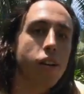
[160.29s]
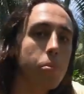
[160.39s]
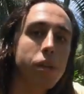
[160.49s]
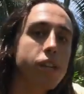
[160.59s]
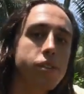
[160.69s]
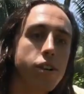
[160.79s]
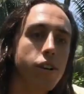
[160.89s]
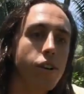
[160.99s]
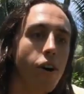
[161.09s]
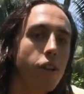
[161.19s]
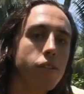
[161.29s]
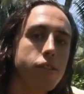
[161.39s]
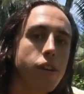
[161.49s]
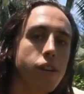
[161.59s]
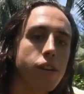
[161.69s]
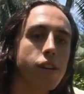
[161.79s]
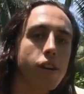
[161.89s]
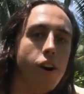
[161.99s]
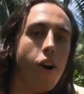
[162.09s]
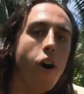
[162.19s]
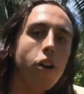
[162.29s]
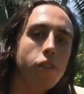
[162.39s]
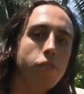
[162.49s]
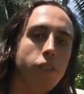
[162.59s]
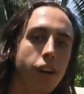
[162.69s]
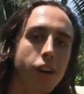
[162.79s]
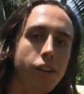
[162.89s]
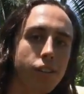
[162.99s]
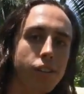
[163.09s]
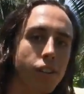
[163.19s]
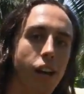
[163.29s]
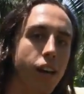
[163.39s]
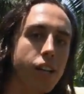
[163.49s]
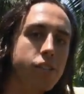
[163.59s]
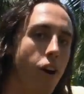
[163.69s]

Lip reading: come Easter, all of a sudden, all of their clients,